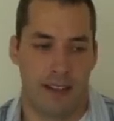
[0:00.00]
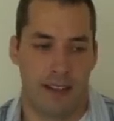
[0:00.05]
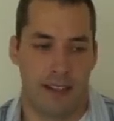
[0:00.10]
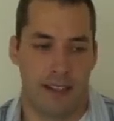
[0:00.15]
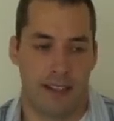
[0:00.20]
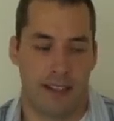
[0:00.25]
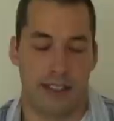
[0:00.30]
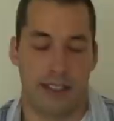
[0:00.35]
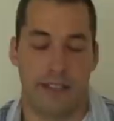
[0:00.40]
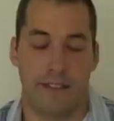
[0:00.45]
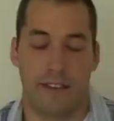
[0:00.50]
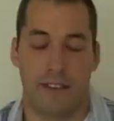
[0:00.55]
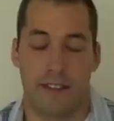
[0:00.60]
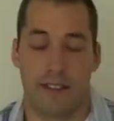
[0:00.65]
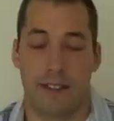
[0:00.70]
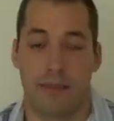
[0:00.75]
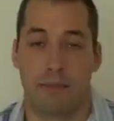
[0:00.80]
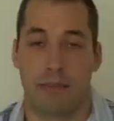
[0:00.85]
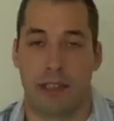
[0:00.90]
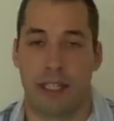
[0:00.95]
she suffered
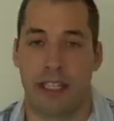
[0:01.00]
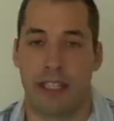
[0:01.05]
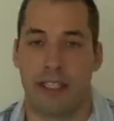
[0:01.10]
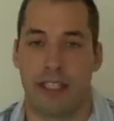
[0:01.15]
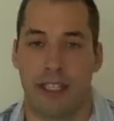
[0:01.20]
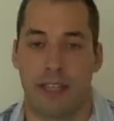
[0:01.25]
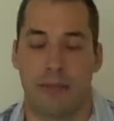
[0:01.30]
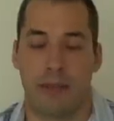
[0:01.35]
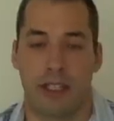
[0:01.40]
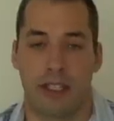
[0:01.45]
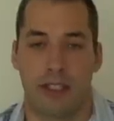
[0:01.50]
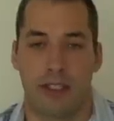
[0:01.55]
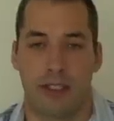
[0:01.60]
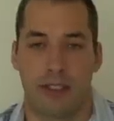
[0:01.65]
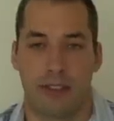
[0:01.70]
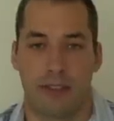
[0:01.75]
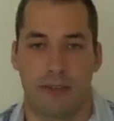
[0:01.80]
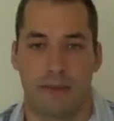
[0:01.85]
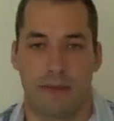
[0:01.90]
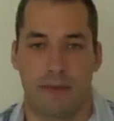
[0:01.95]
some brain damage
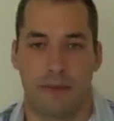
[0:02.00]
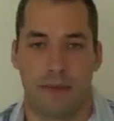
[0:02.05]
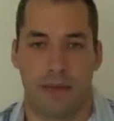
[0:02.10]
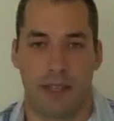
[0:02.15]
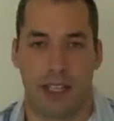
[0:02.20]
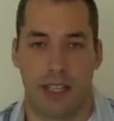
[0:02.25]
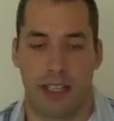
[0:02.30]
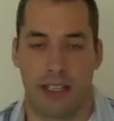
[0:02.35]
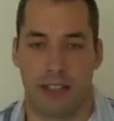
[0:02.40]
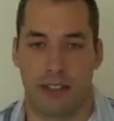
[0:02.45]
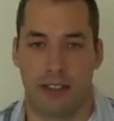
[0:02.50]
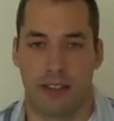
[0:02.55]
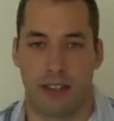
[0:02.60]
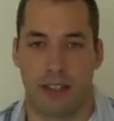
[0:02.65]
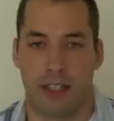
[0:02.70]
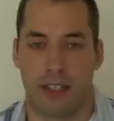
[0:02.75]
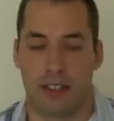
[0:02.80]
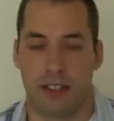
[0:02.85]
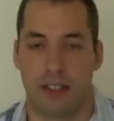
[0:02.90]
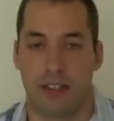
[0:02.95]
and
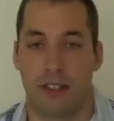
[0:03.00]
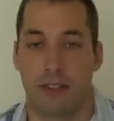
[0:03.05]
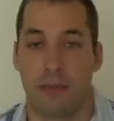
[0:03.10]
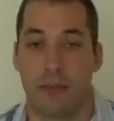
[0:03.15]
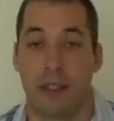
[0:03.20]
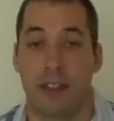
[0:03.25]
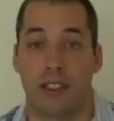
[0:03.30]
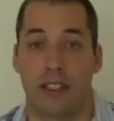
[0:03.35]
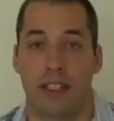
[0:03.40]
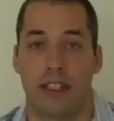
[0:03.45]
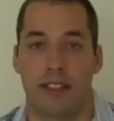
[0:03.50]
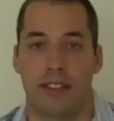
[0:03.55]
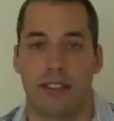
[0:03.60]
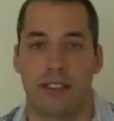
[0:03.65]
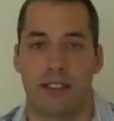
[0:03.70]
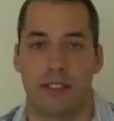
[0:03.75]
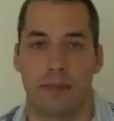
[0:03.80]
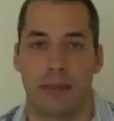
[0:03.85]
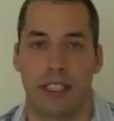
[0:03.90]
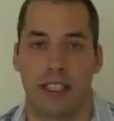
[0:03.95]
lost her ability to
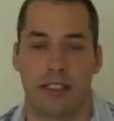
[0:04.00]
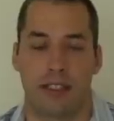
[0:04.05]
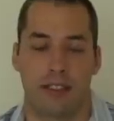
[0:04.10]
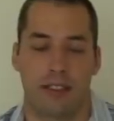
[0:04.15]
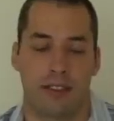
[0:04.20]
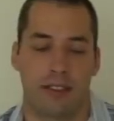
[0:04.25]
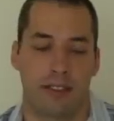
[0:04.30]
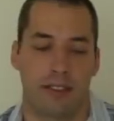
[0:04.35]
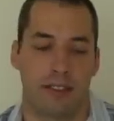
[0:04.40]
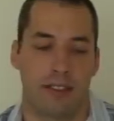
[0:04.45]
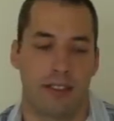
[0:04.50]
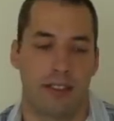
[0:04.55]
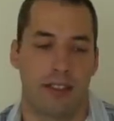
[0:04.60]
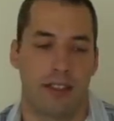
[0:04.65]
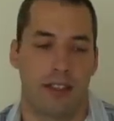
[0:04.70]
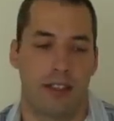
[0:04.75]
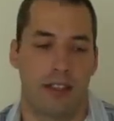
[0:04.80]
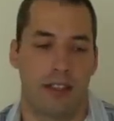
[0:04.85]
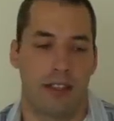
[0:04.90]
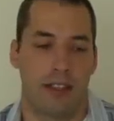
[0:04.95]
speak.
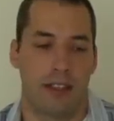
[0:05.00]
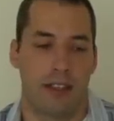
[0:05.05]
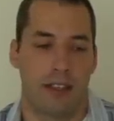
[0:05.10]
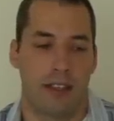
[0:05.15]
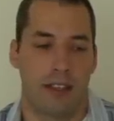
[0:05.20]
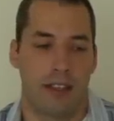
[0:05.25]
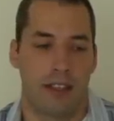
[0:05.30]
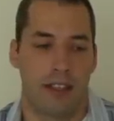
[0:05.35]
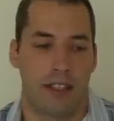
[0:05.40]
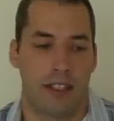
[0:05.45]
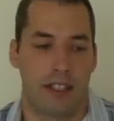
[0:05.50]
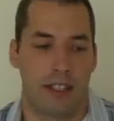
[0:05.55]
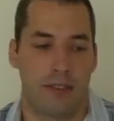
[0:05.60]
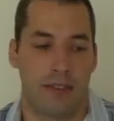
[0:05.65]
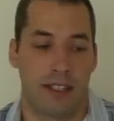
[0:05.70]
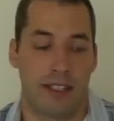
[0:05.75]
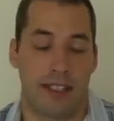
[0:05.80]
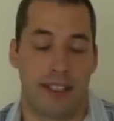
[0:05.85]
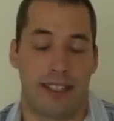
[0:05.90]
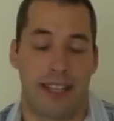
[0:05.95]
She
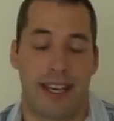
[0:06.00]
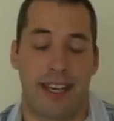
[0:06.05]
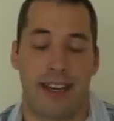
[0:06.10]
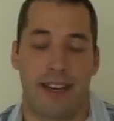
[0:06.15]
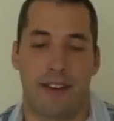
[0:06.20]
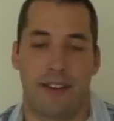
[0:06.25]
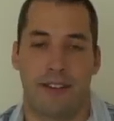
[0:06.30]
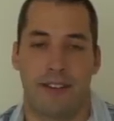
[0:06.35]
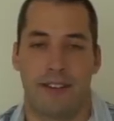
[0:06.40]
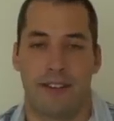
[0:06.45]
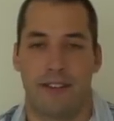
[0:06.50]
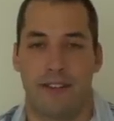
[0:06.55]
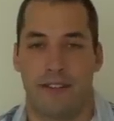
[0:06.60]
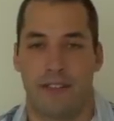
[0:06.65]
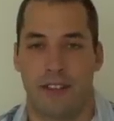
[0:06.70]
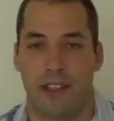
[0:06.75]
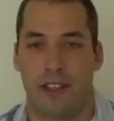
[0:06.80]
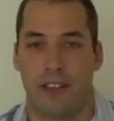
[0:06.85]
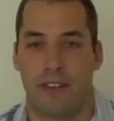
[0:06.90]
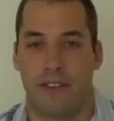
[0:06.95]
was in town
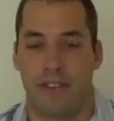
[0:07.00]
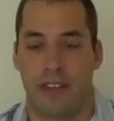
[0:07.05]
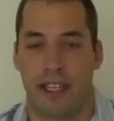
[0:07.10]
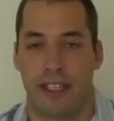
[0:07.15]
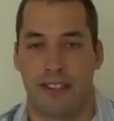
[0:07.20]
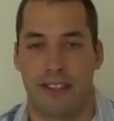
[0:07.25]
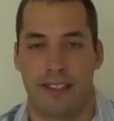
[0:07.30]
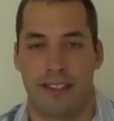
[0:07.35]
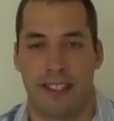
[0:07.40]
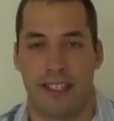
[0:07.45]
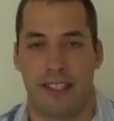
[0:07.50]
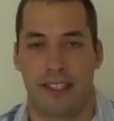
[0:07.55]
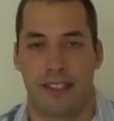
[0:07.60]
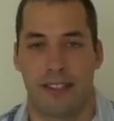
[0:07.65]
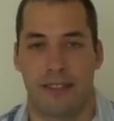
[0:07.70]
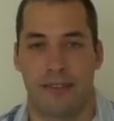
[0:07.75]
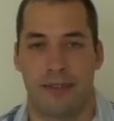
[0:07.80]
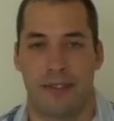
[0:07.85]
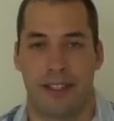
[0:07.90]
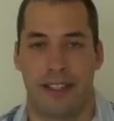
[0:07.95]
for her final
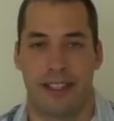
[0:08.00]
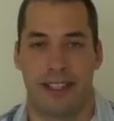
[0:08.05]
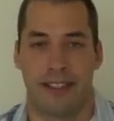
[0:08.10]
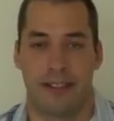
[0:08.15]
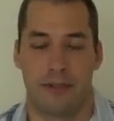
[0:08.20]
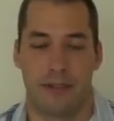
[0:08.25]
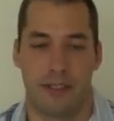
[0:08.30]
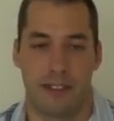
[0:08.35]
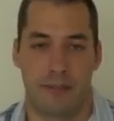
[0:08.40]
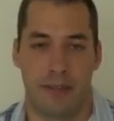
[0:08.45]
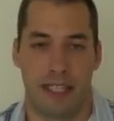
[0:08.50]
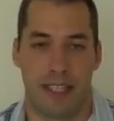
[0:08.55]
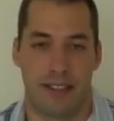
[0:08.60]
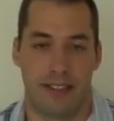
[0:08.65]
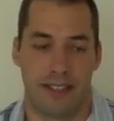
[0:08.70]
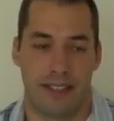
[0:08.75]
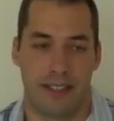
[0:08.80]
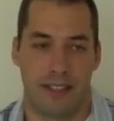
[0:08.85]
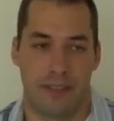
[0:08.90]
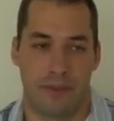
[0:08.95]
session with the
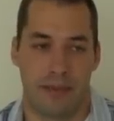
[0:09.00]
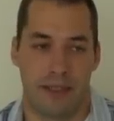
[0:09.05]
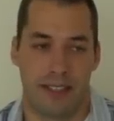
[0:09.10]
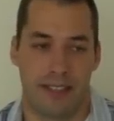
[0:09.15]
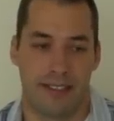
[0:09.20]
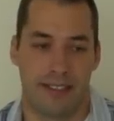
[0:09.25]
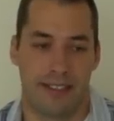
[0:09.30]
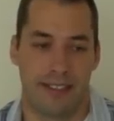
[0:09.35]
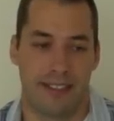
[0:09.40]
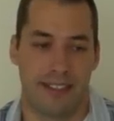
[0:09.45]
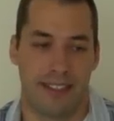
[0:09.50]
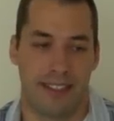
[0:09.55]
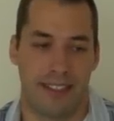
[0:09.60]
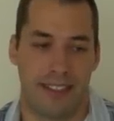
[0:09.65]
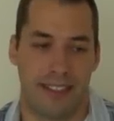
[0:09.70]
speech therapist.